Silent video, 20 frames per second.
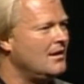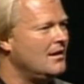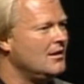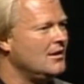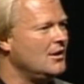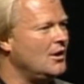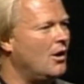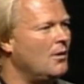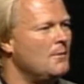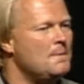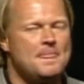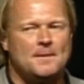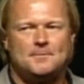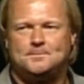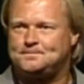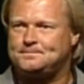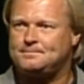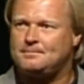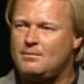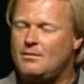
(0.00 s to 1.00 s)
You know,
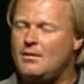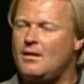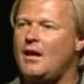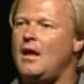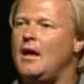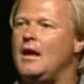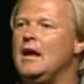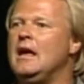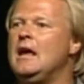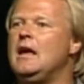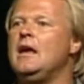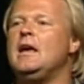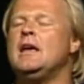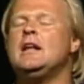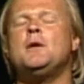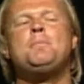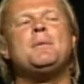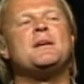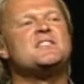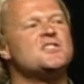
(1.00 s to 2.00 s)
in
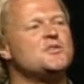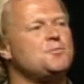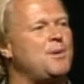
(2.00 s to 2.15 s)
a business